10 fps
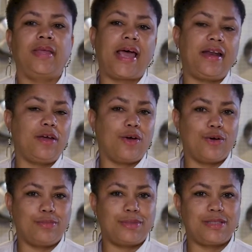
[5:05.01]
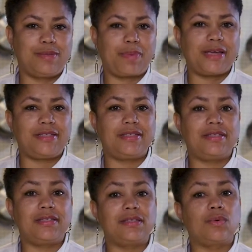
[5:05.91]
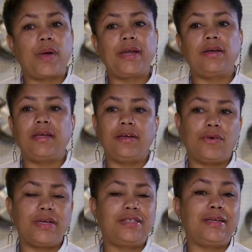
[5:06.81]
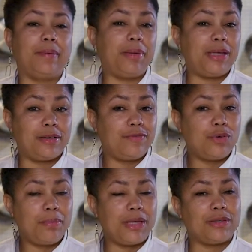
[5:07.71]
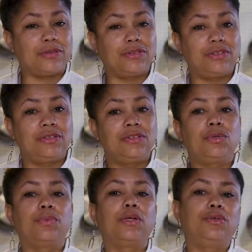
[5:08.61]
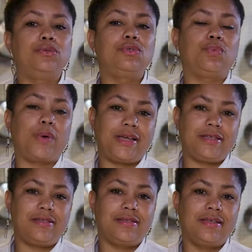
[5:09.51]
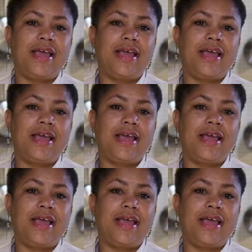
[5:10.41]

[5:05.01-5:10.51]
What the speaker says: Adding herbs and spices is a way to increase the appeal of your meals, to reduce waste,